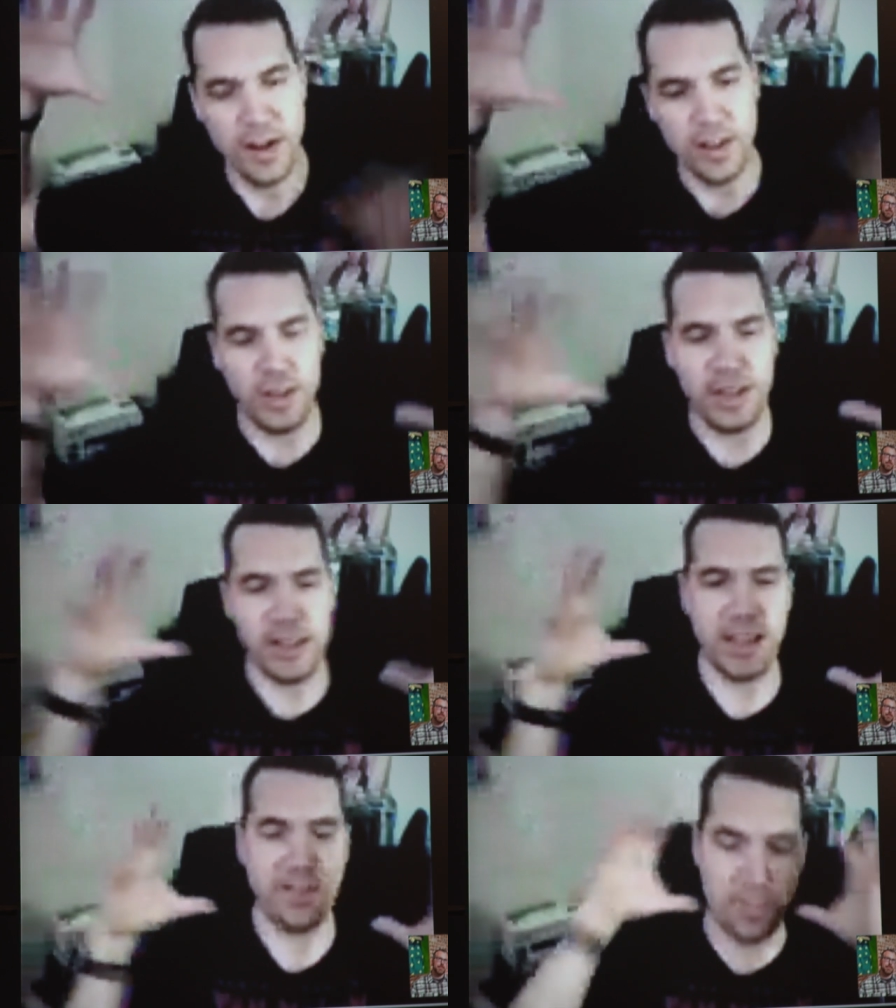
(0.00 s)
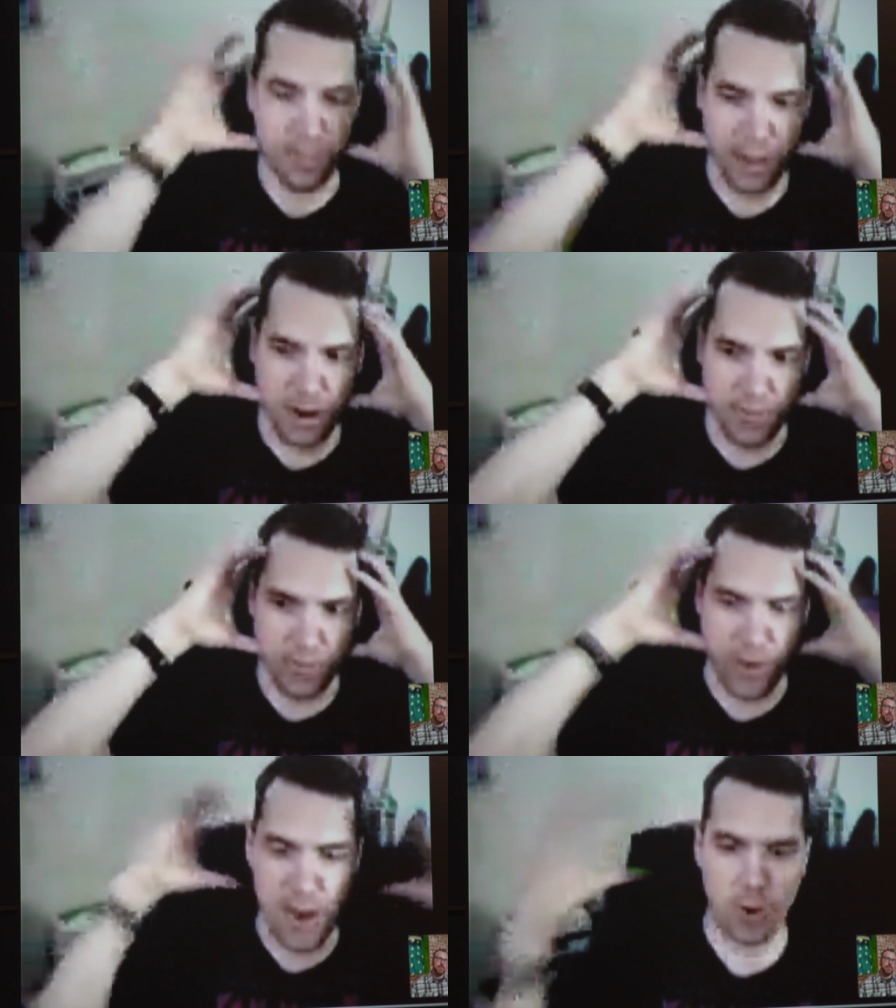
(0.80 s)
You need to give the player a
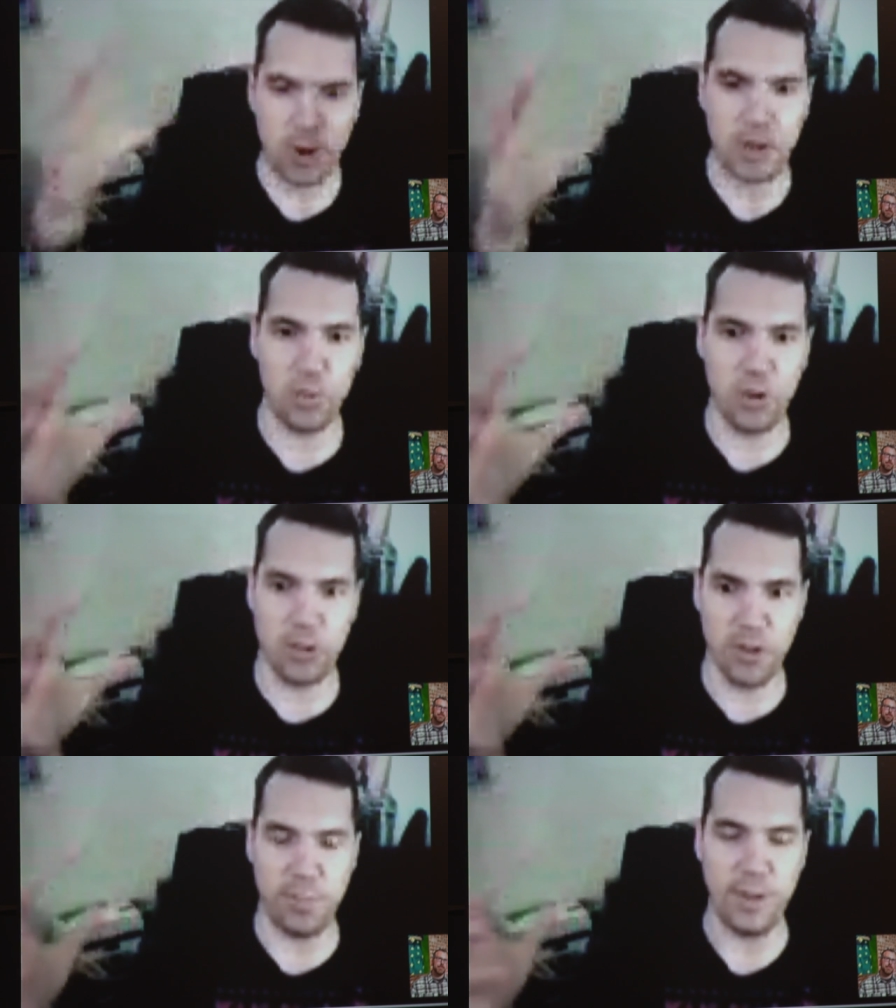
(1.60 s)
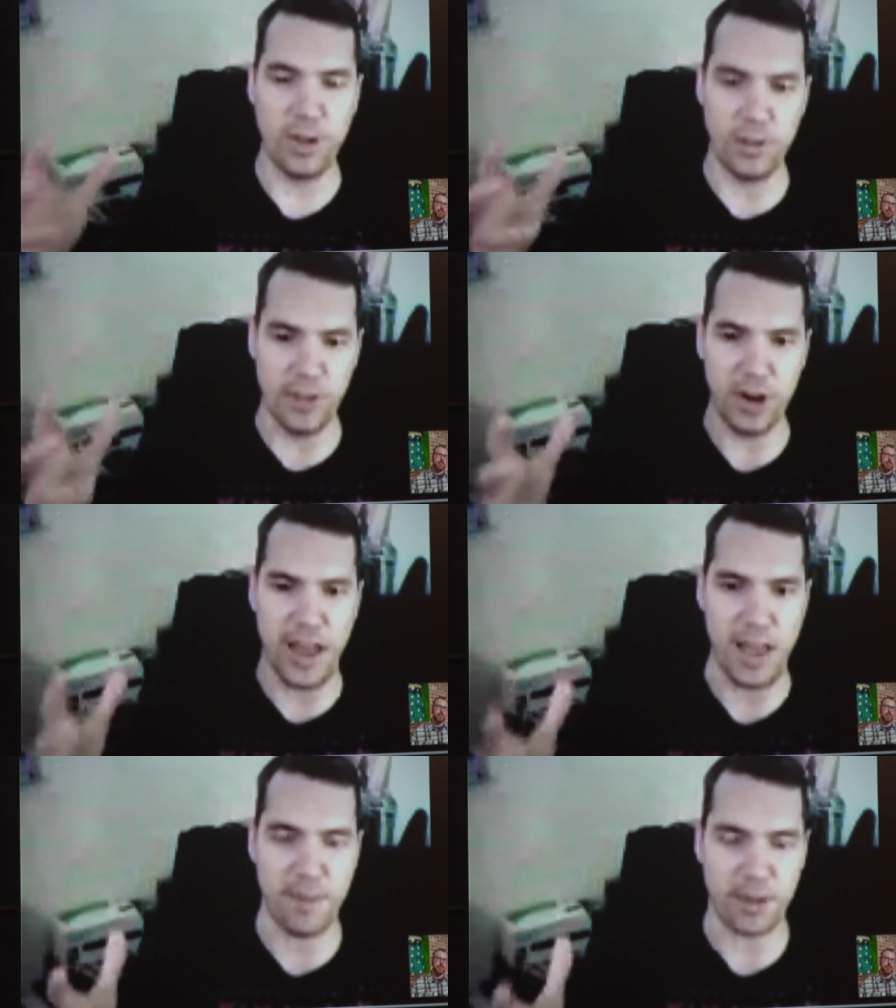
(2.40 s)
framework in which to build
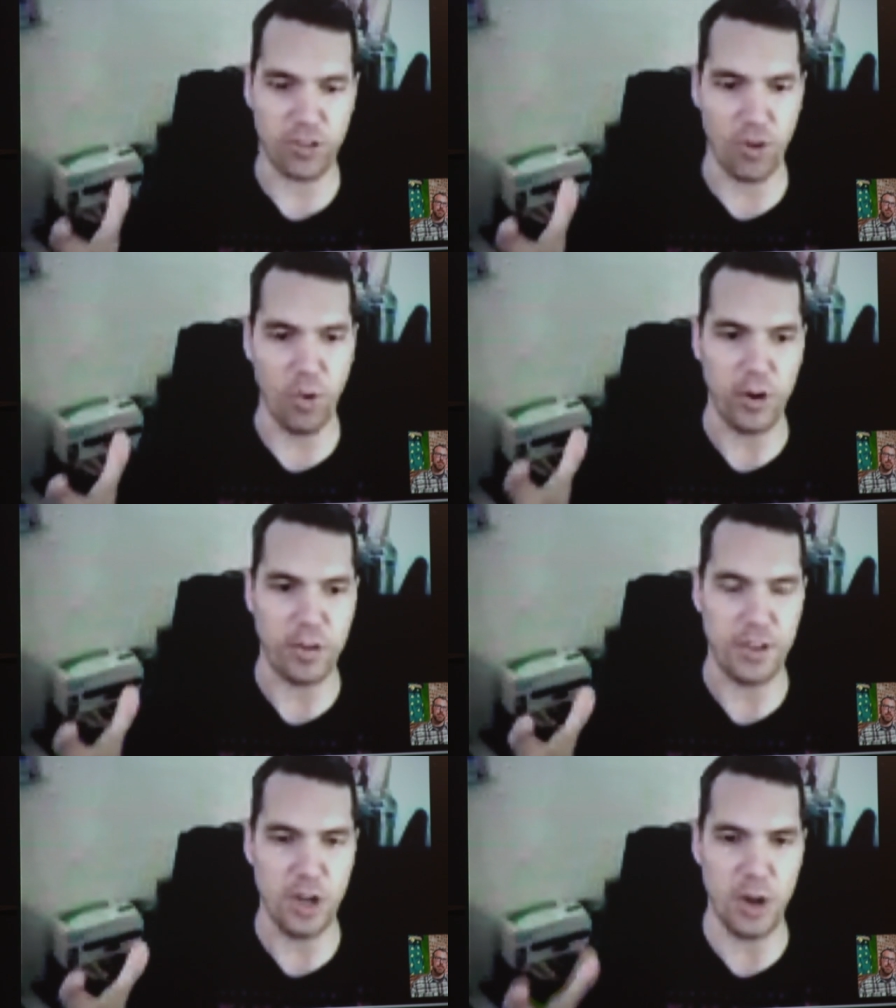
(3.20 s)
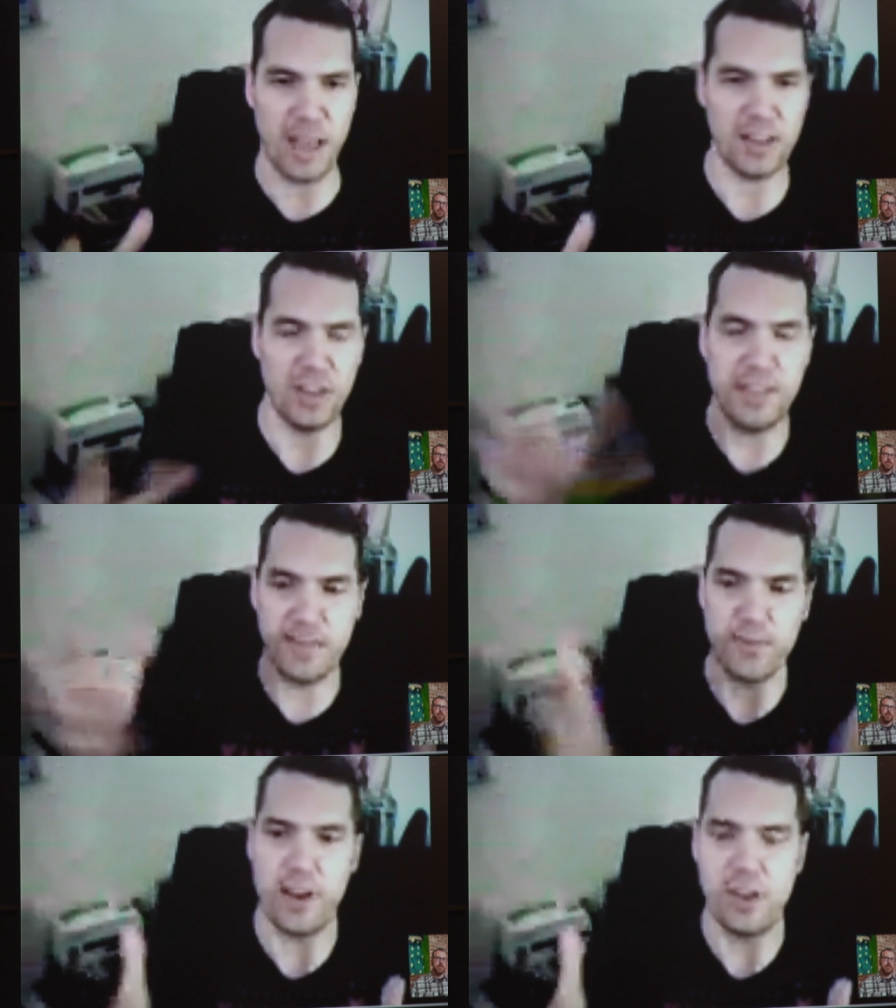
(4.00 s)
their epic stories, you know, and to
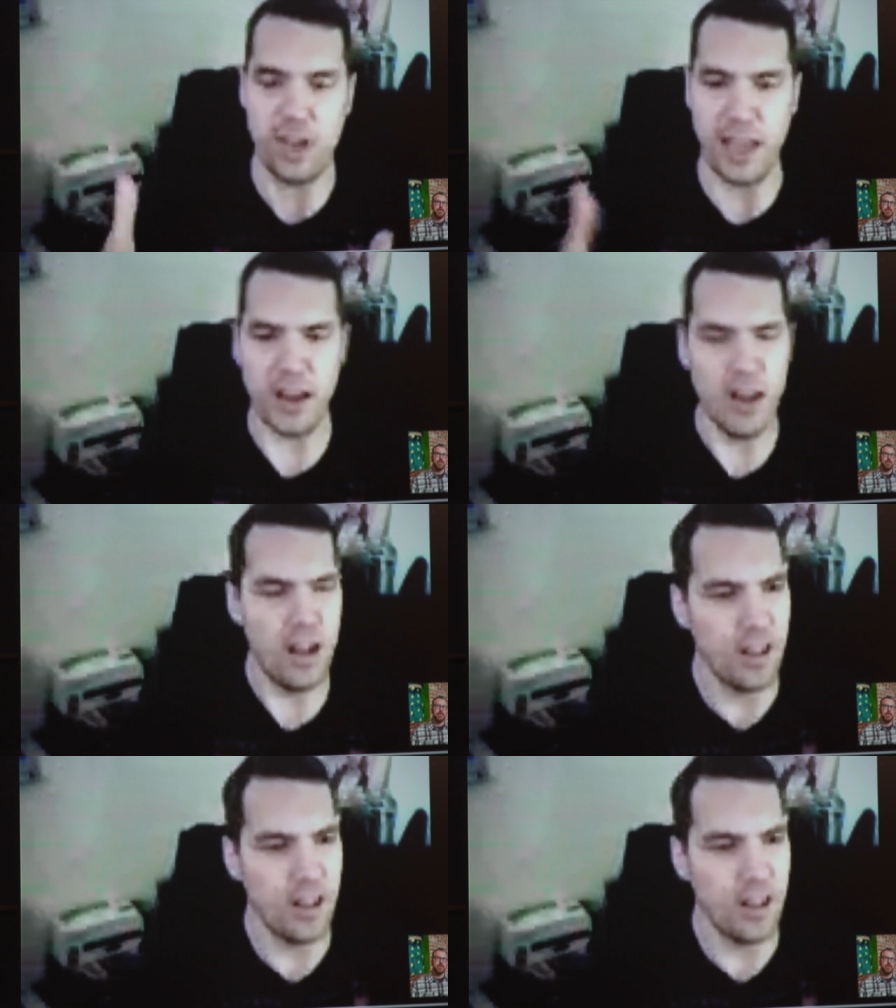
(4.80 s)
differentiate.